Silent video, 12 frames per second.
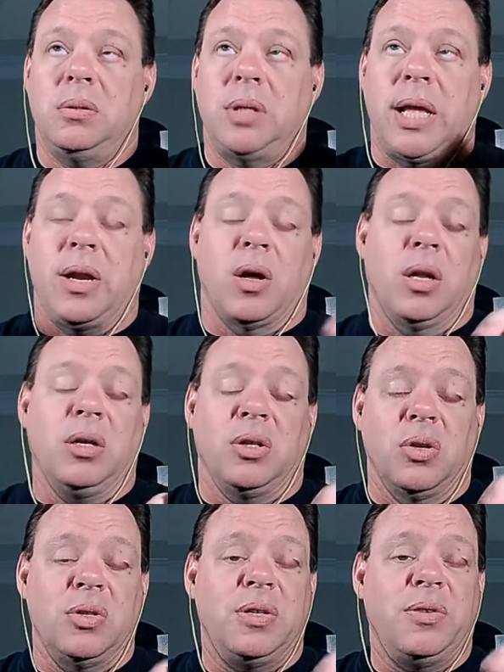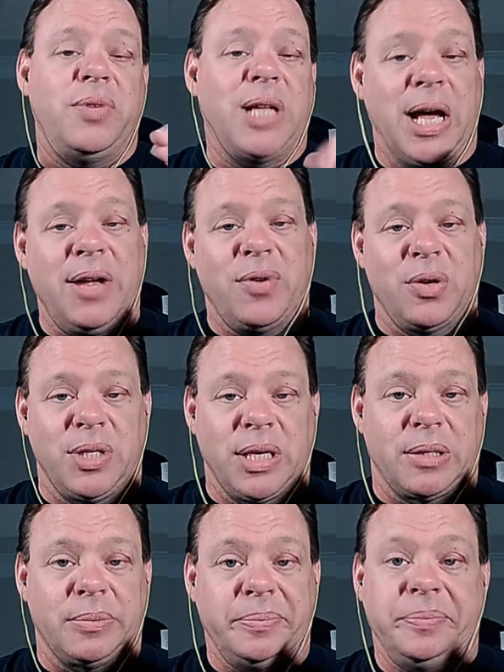an all-inclusive dive
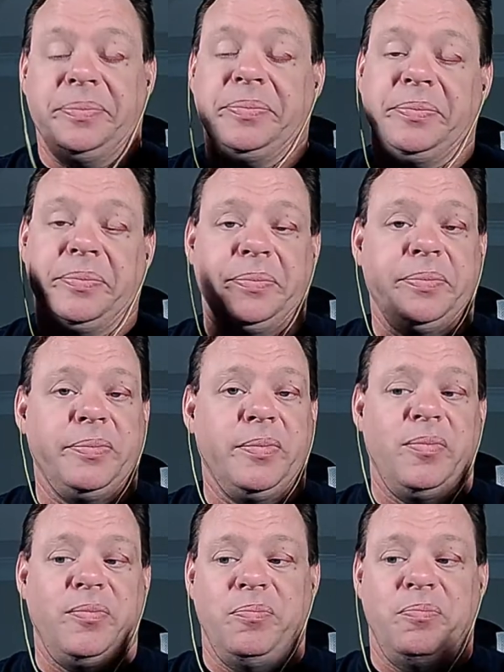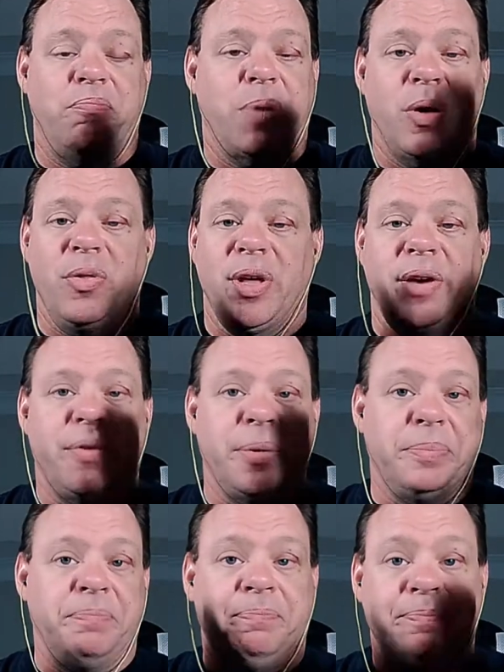hotel. Both of them